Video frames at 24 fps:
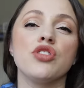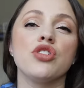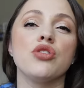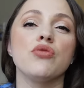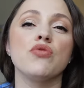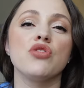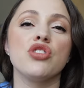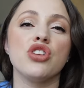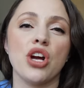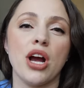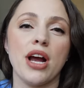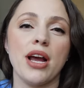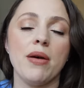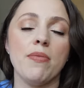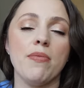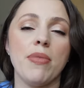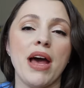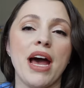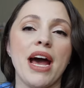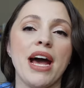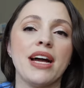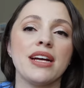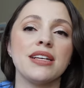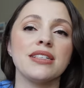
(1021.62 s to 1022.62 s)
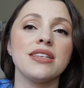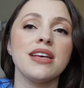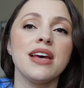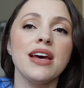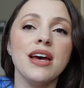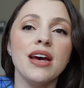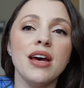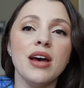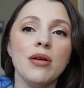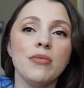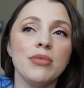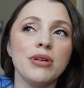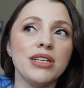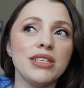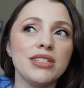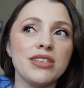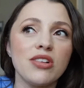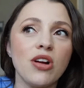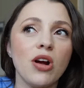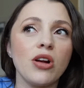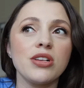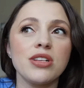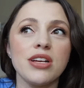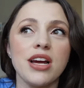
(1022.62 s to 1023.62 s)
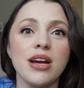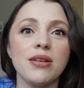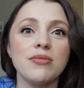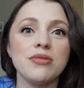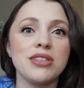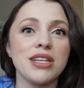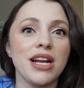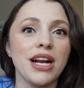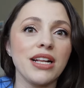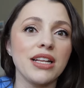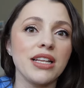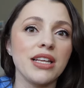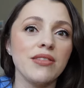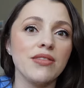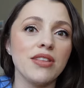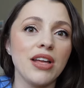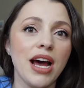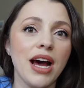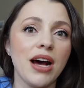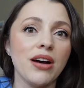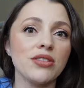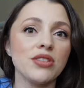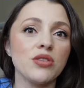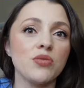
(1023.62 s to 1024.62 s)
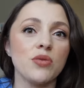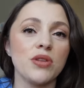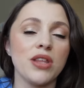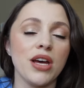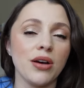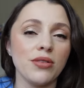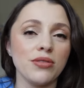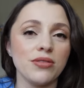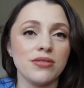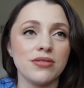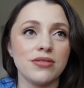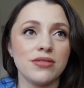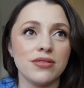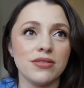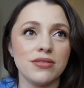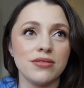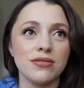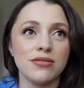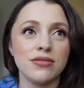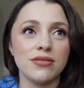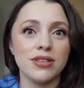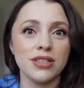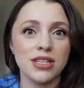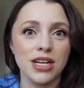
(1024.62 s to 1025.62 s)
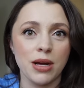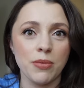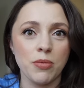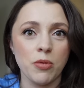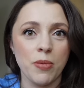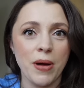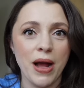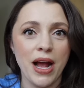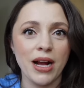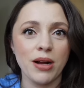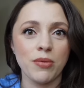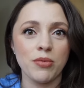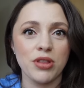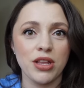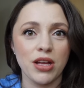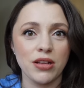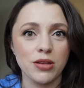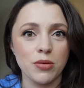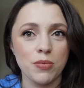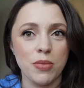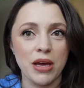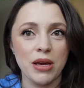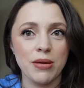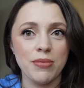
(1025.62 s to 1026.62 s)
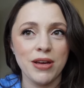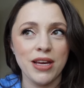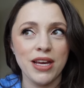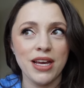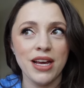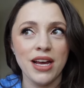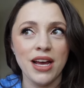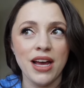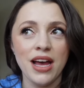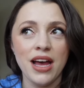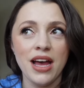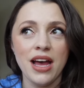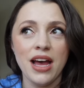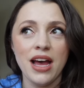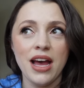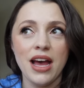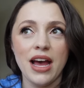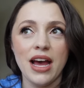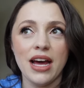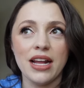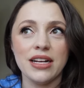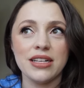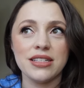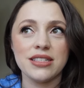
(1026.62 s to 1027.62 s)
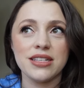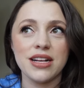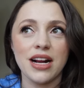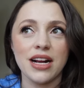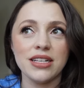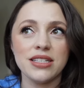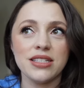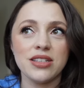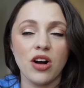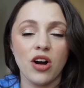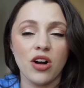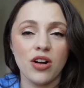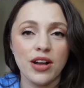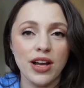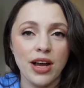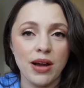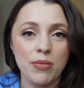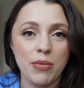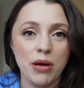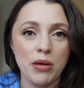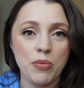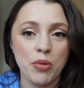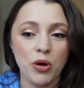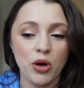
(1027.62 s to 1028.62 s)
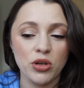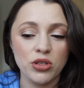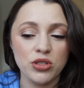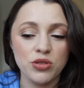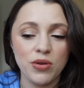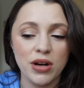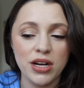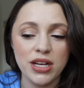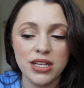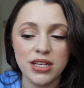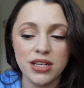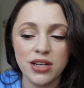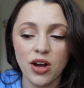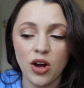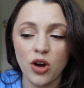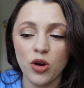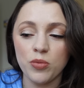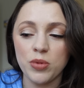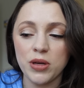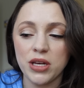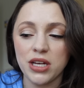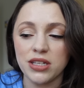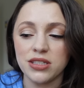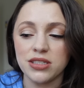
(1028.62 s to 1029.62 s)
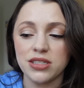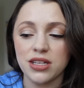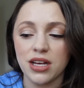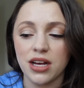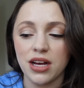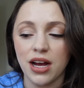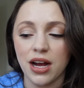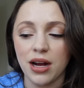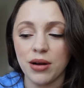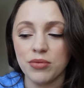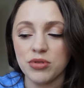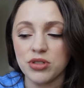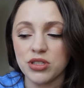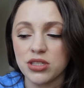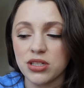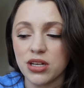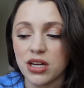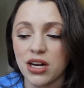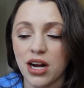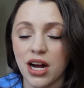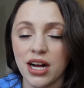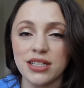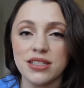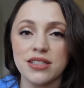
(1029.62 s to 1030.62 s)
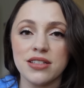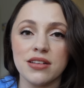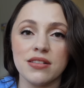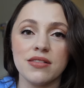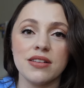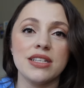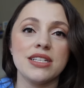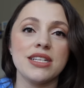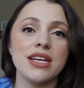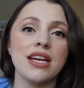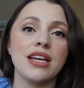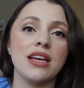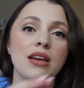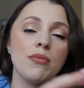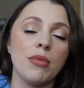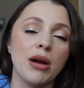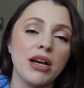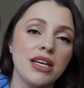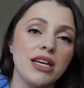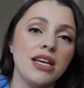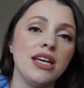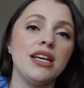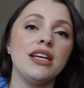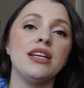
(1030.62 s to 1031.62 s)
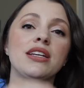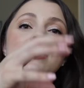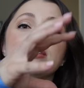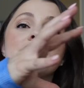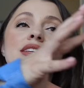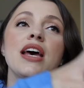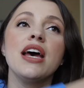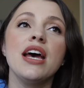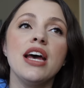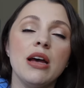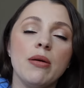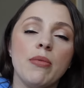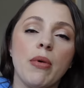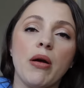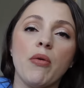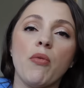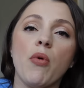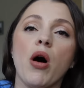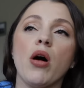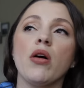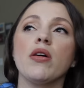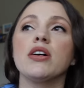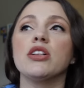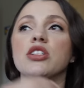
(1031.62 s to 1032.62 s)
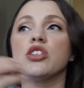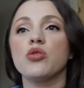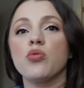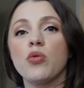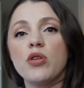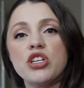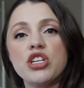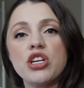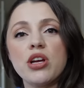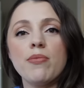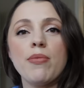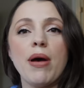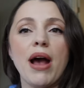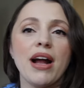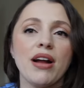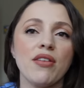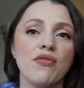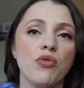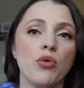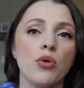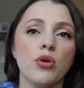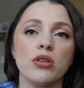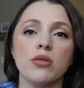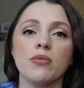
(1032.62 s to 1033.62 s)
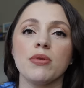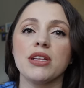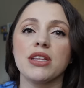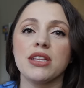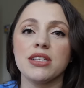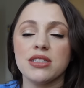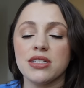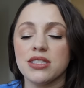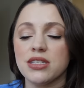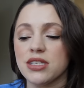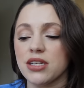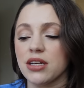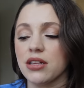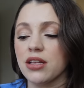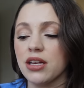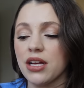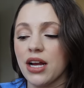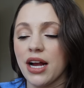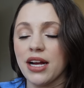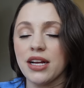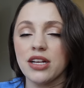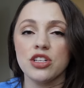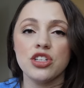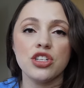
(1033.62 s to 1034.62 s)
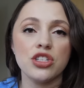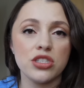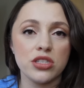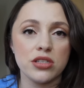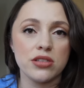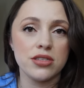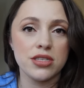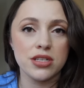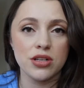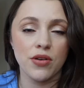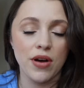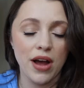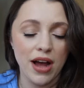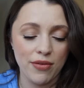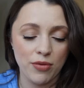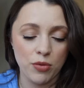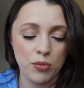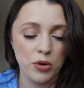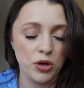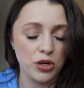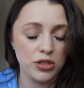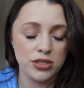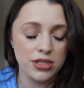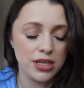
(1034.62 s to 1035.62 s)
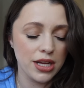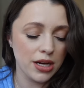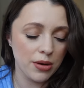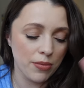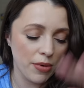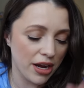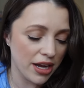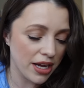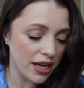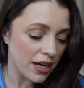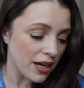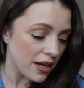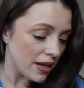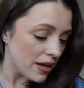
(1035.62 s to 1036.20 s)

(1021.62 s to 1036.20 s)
two giant bags, because there are times that I leave the house without the diaper bag and without the baby, and it's nice to already have my purse ready to go, because I was constantly taking my keys and my wallet and switching them back and forth. I'm like, this is silly. I can just still have a purse. Anyway,